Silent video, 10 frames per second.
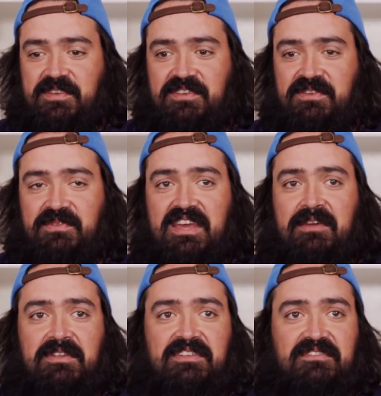you
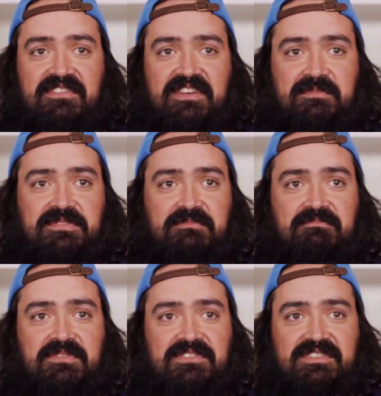name it, different types of
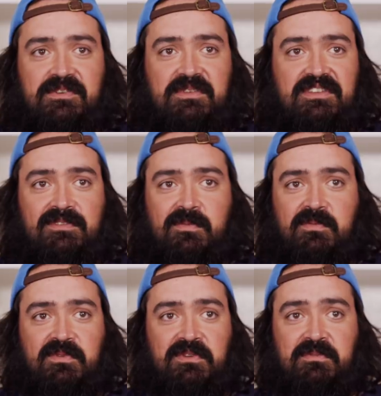music. We did
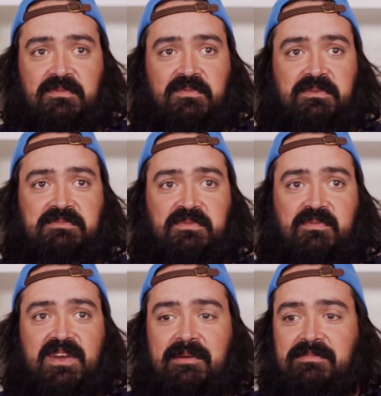room, rooms with
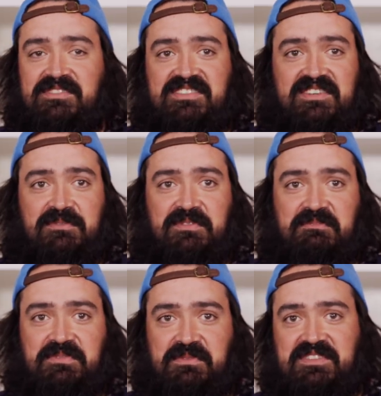rap music,
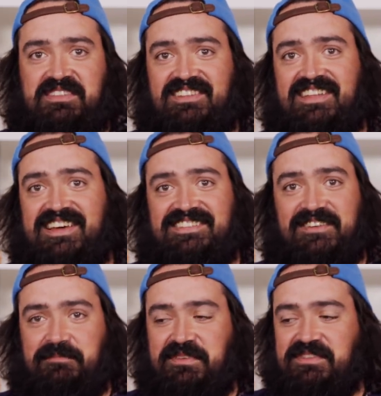rooms with
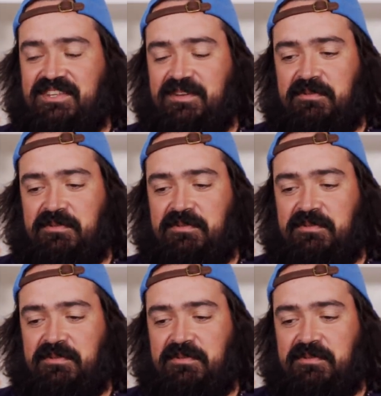classical music.